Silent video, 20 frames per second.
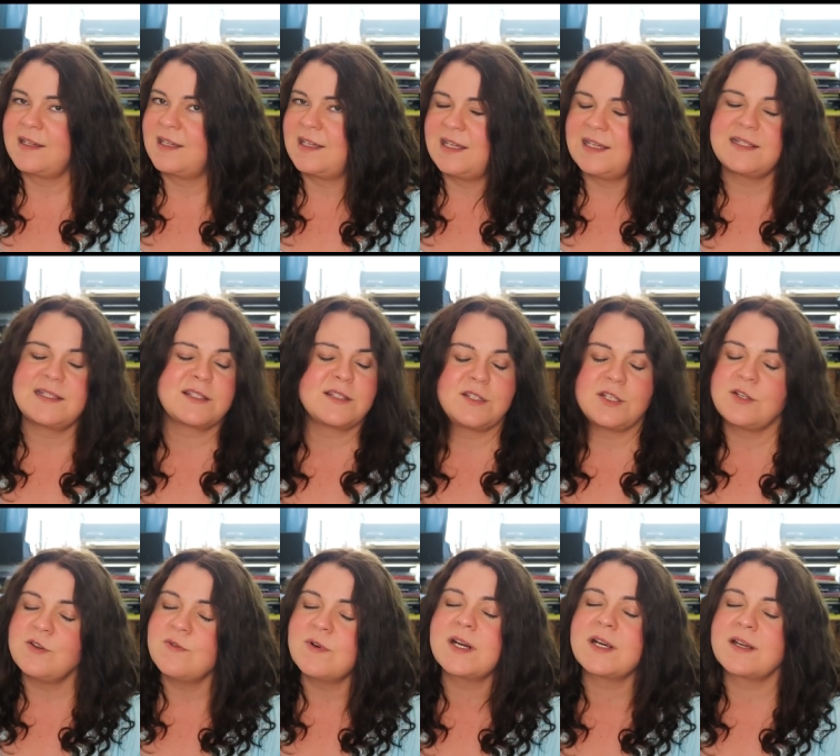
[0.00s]
It's,
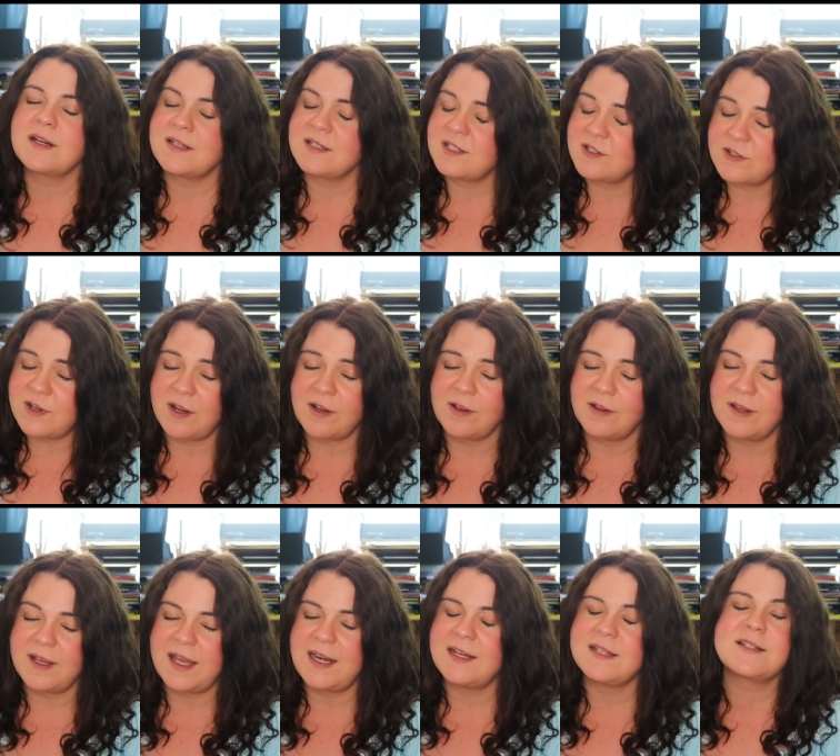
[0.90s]
you are going to
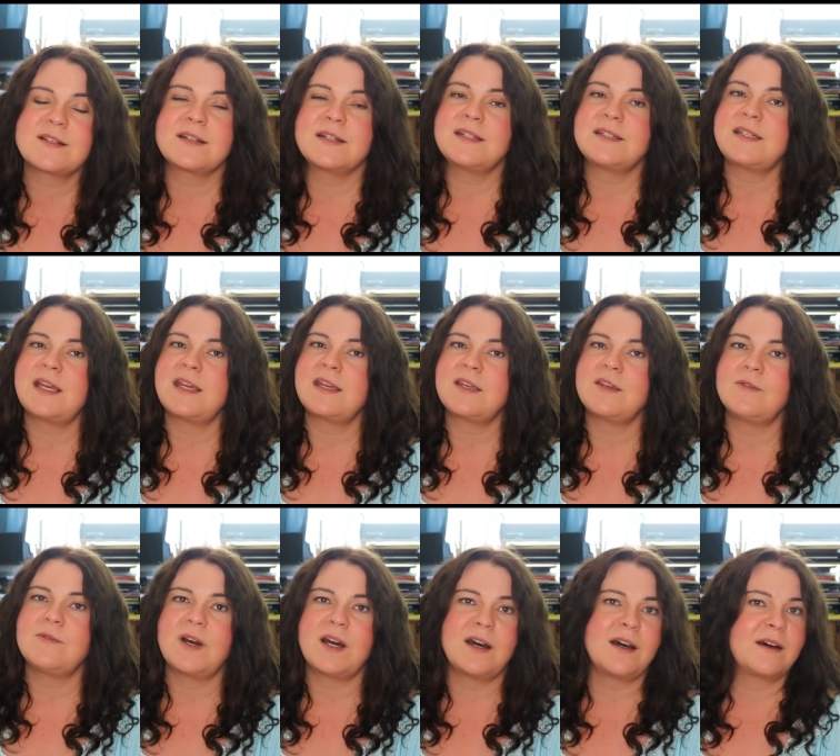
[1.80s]
struggle, and it's going to take
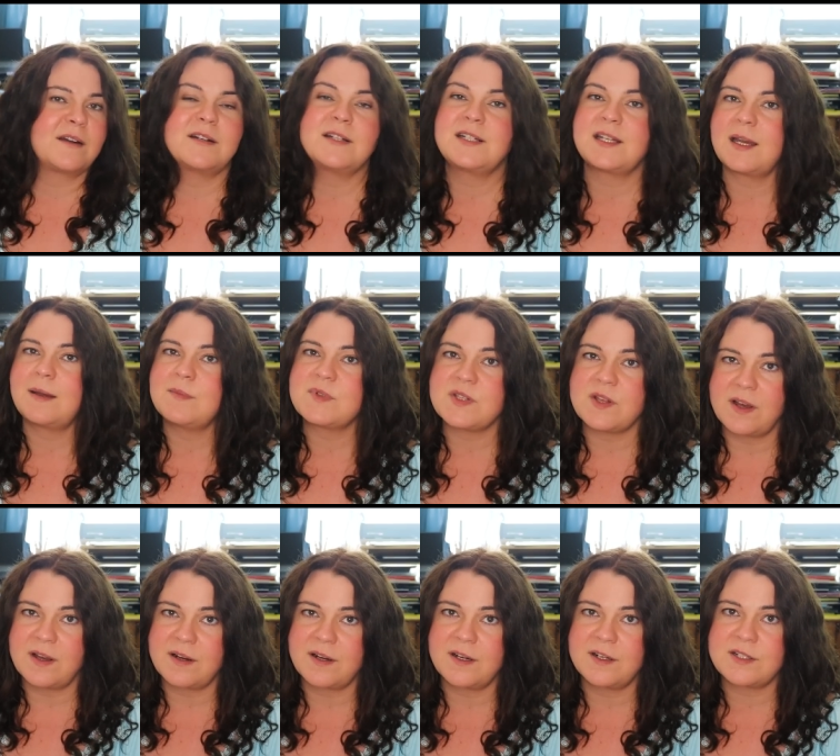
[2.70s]
you a hundred times
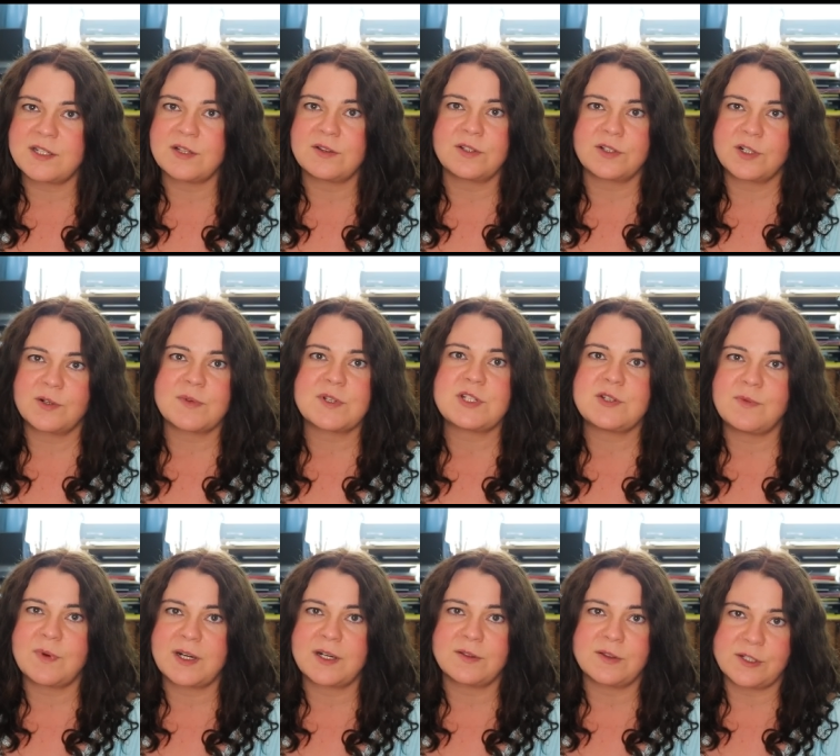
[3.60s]
longer to learn what you
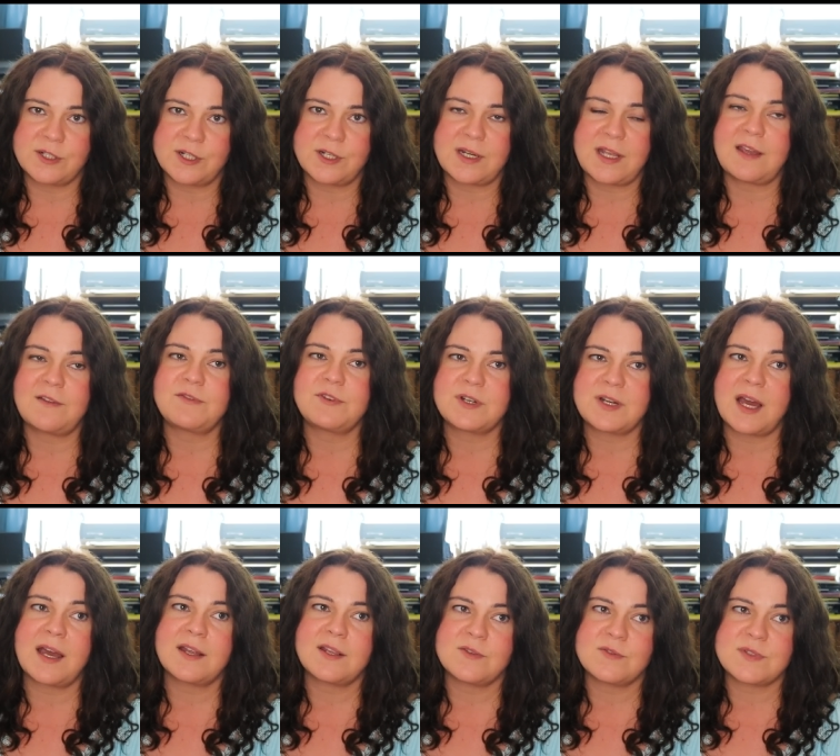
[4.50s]
want to learn if you're
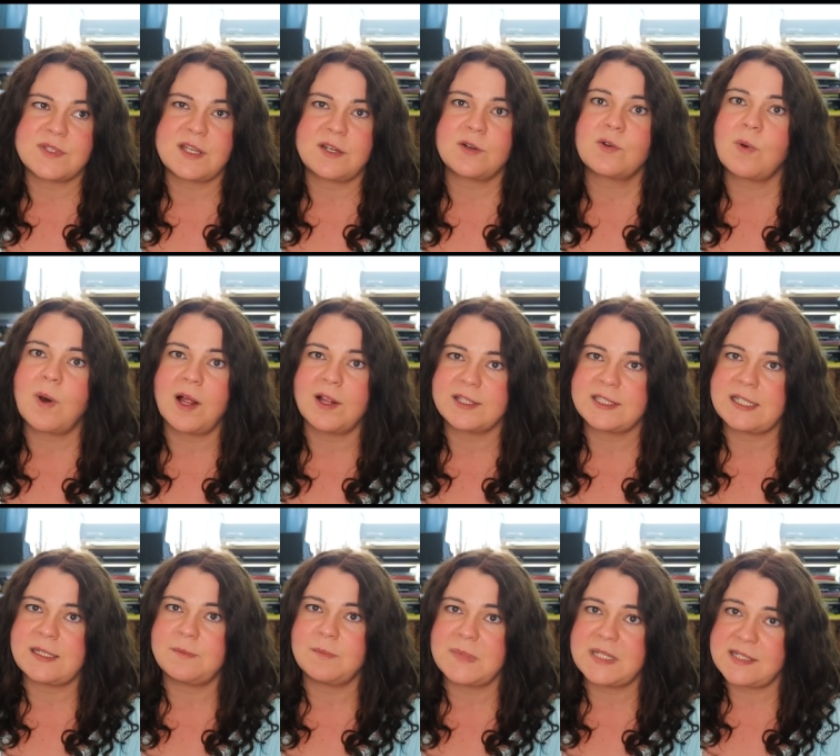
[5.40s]
not using
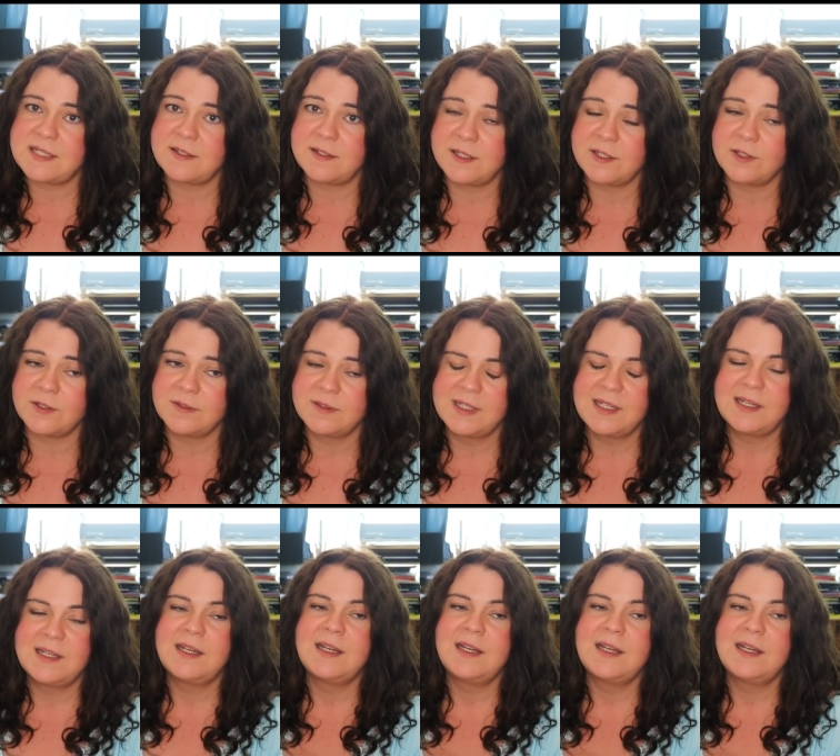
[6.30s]
quality material.